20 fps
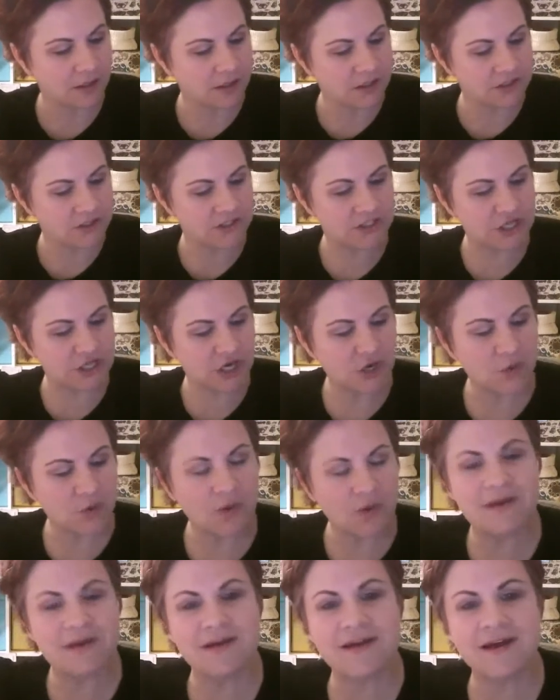So
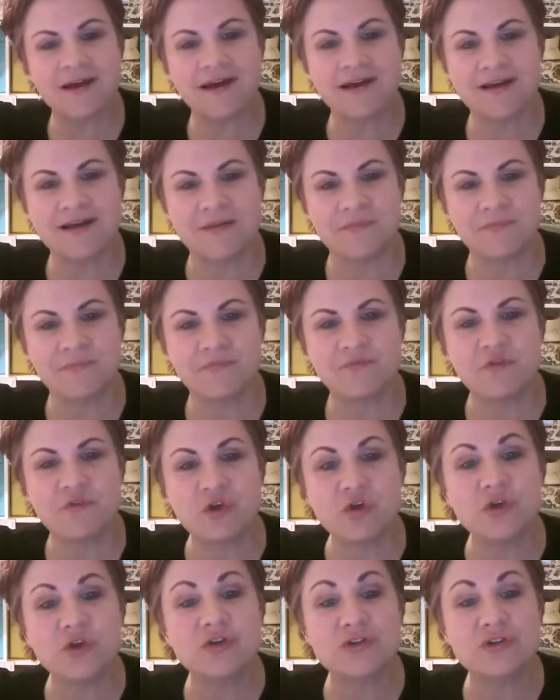
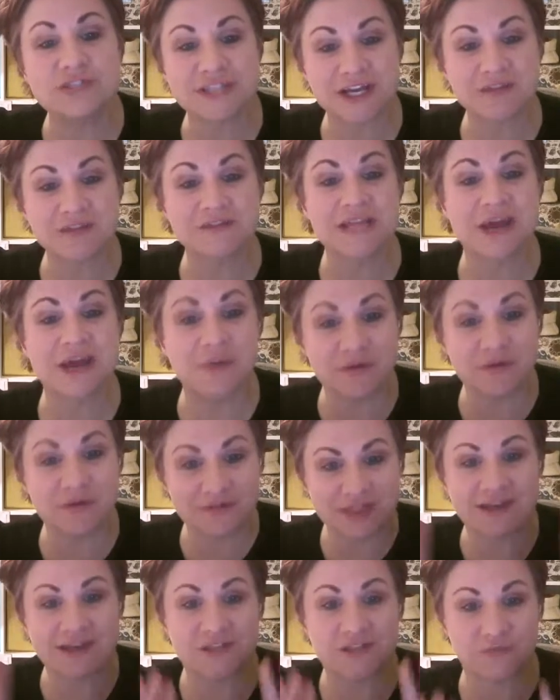fuel yourselves however
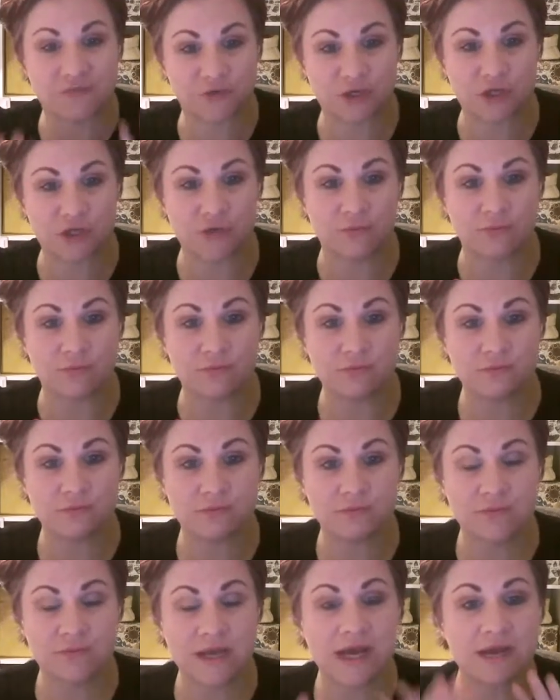that is for you.
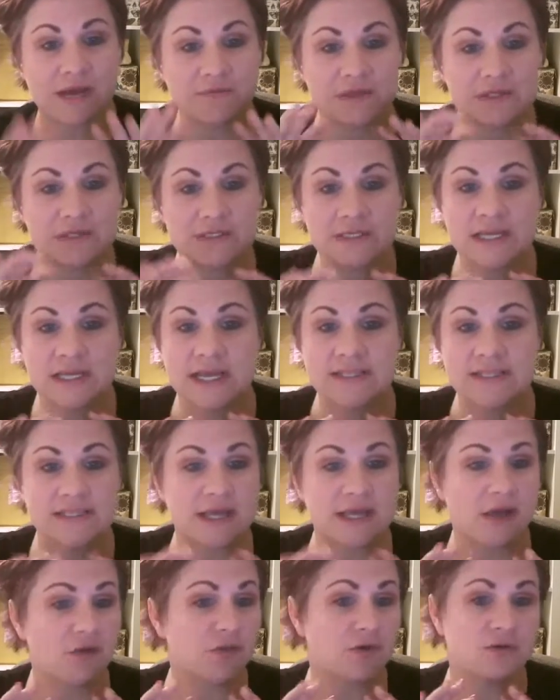Obviously, as a
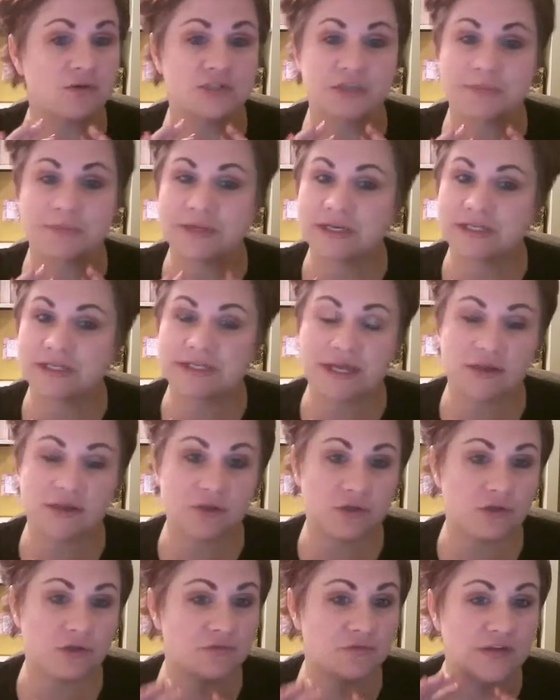health coach, I'm going to tell
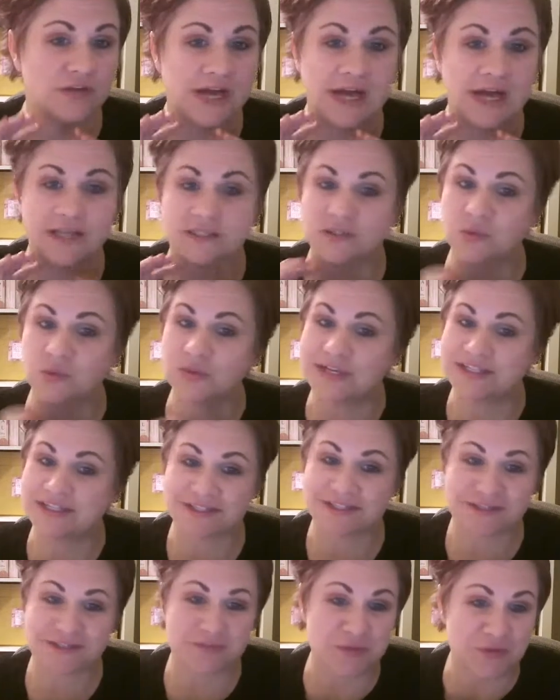you, you've got to squeeze
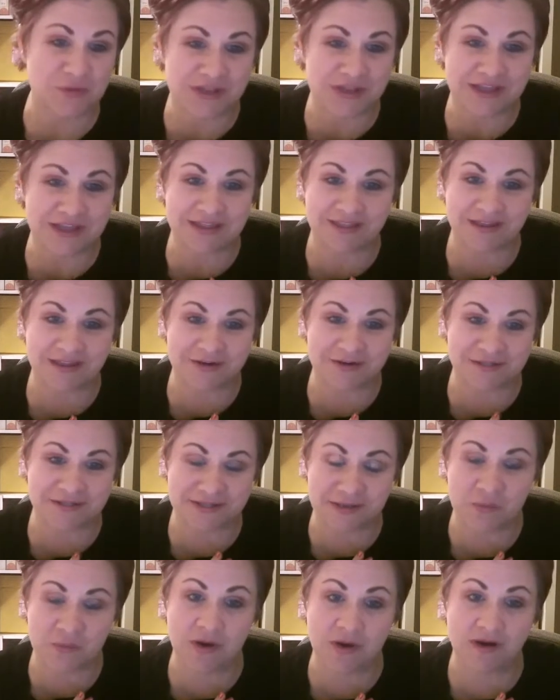a smoothie in there
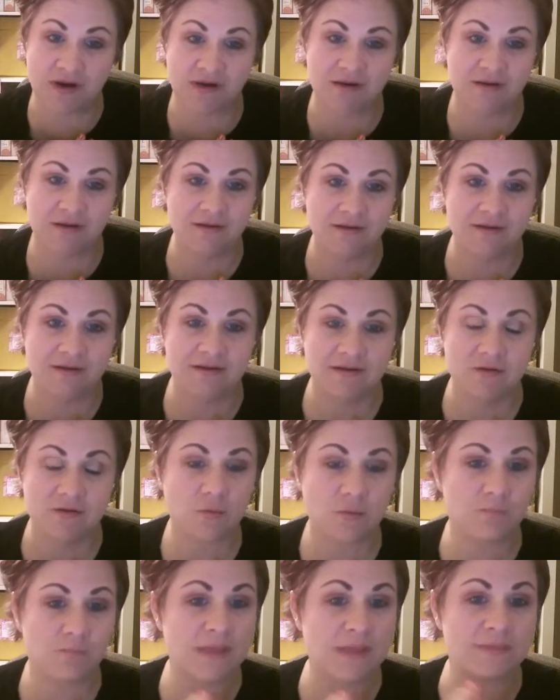somewhere.
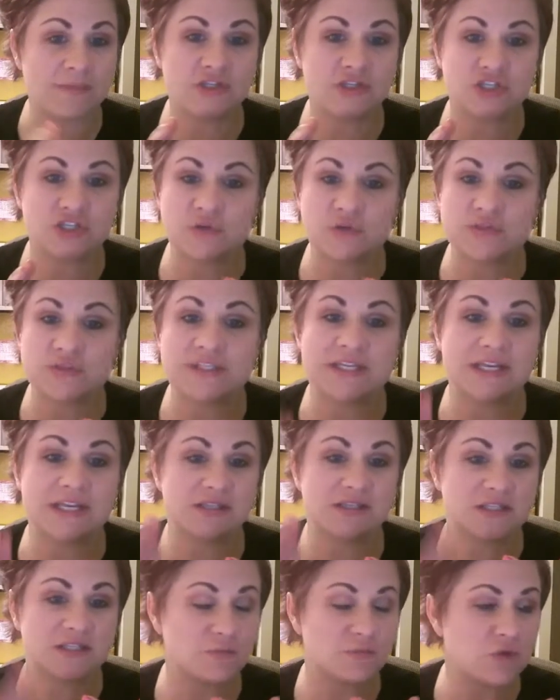Maybe
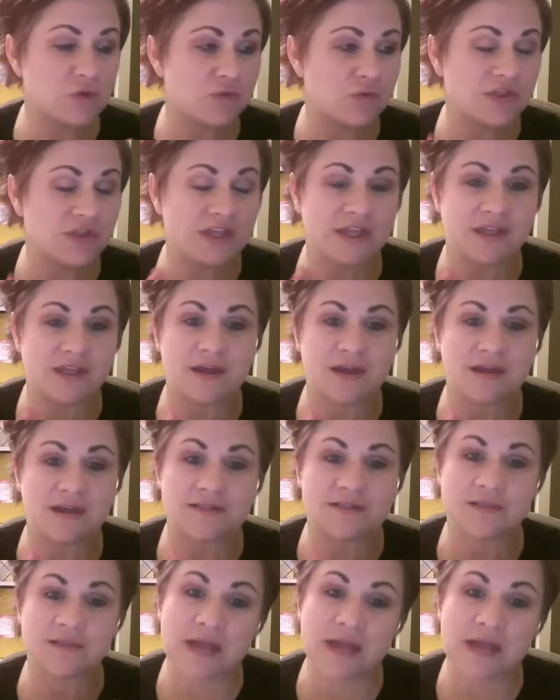juicing smoothie, some